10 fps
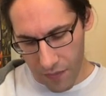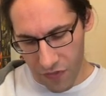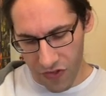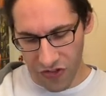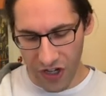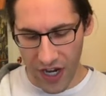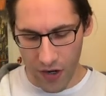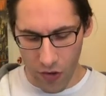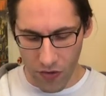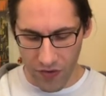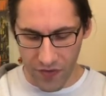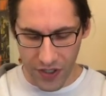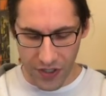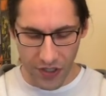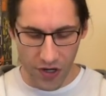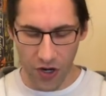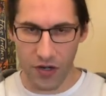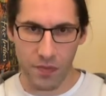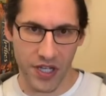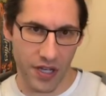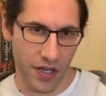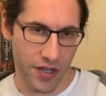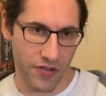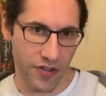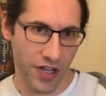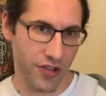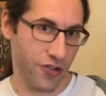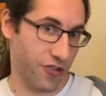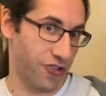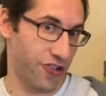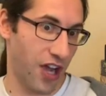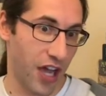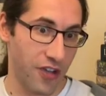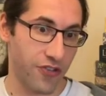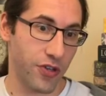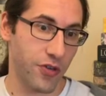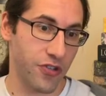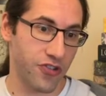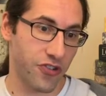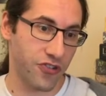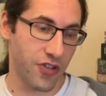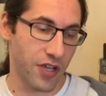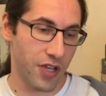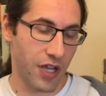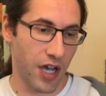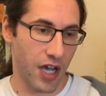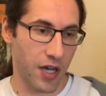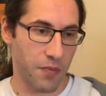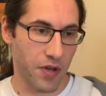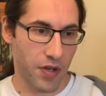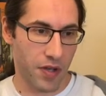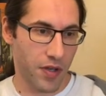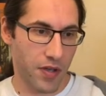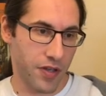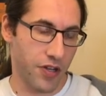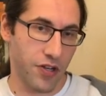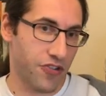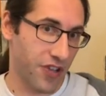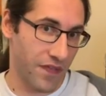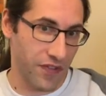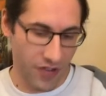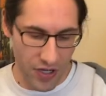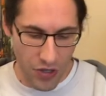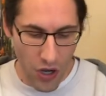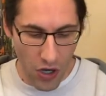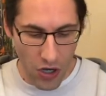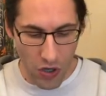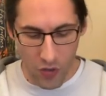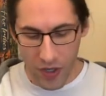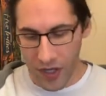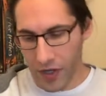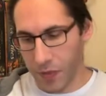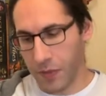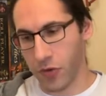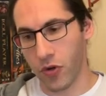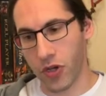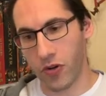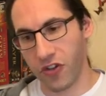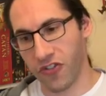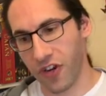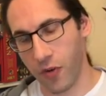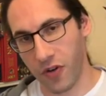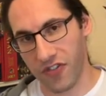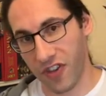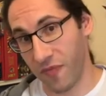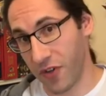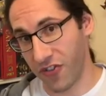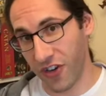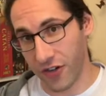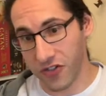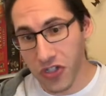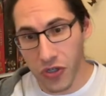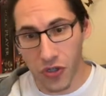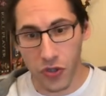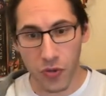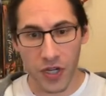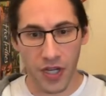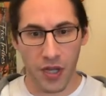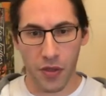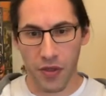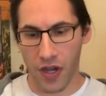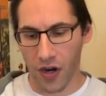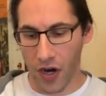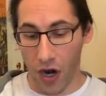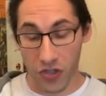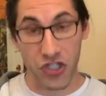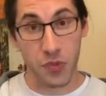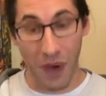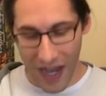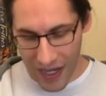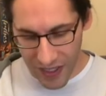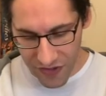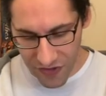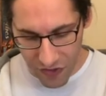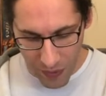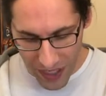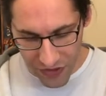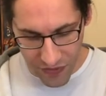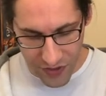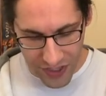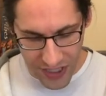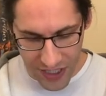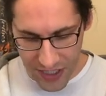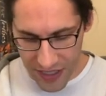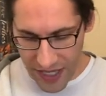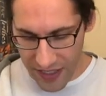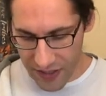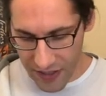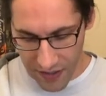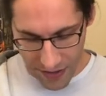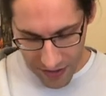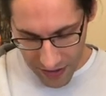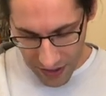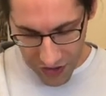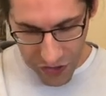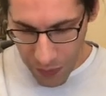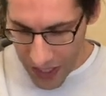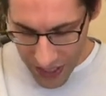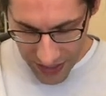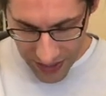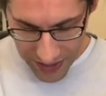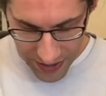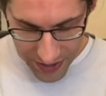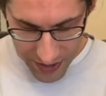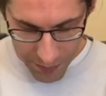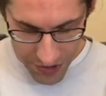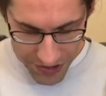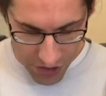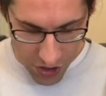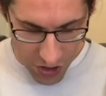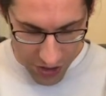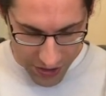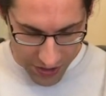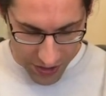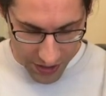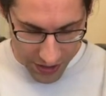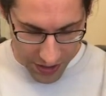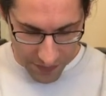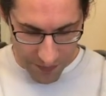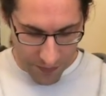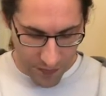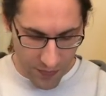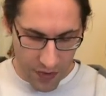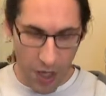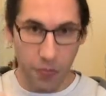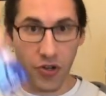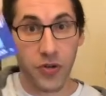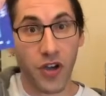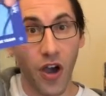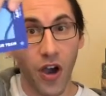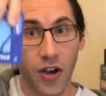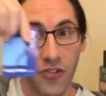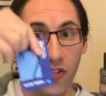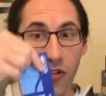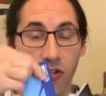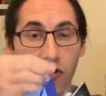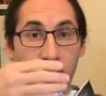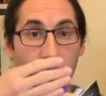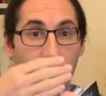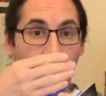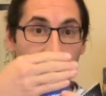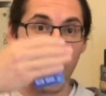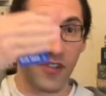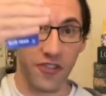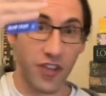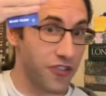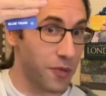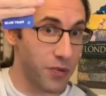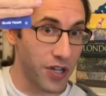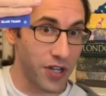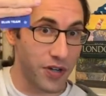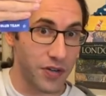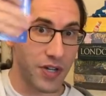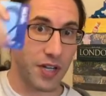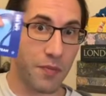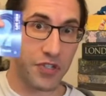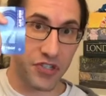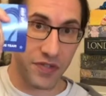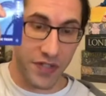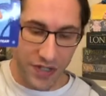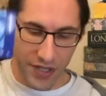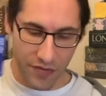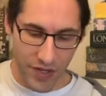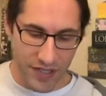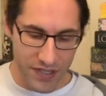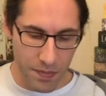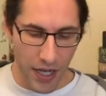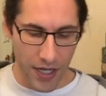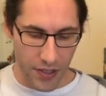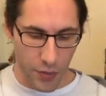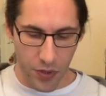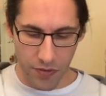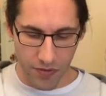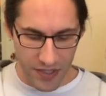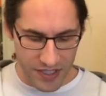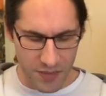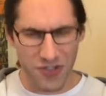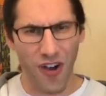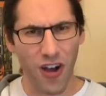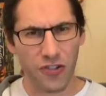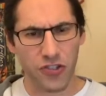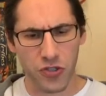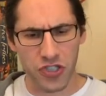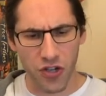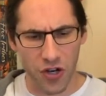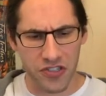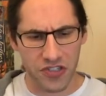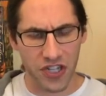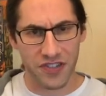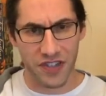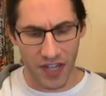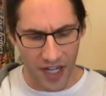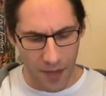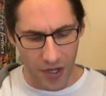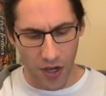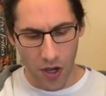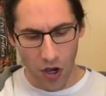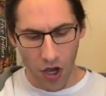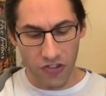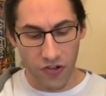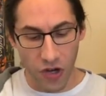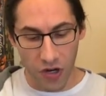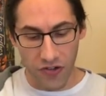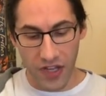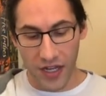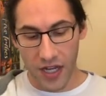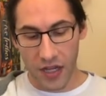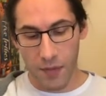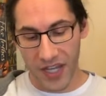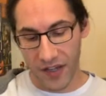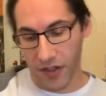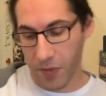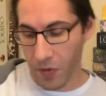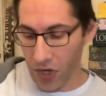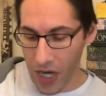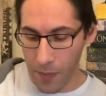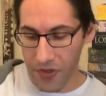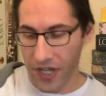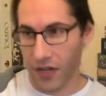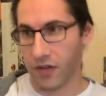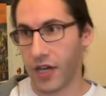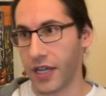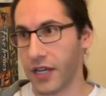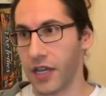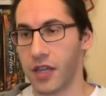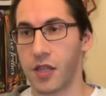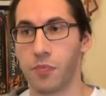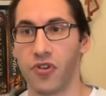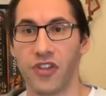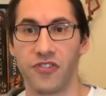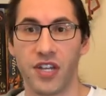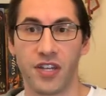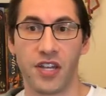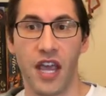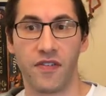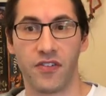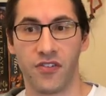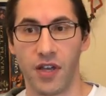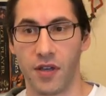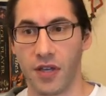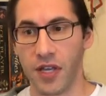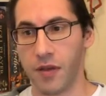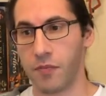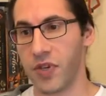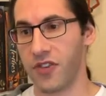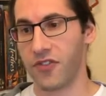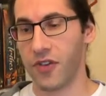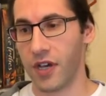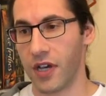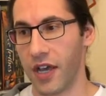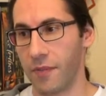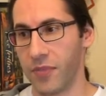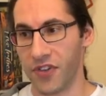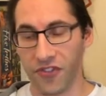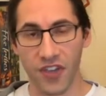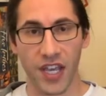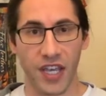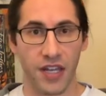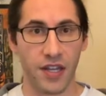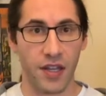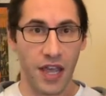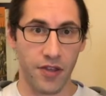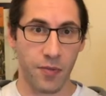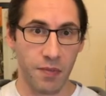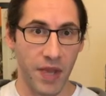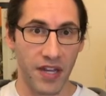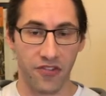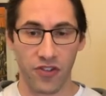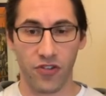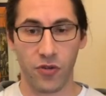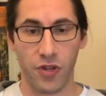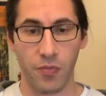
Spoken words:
share or reveal your card because you're shy. So you can just, you just have to say no. There are people who can only share once they've been shared to. There are spies. The spies are really neat in that they're a spy, but they're on a blue card. So you'll show this and it says you're blue, but you're really the red spy and you win with the red team. So all sorts of cards that change the dynamic. Also cards that make it a little bit more complicated, like the president can have be sick and there be medicine. So you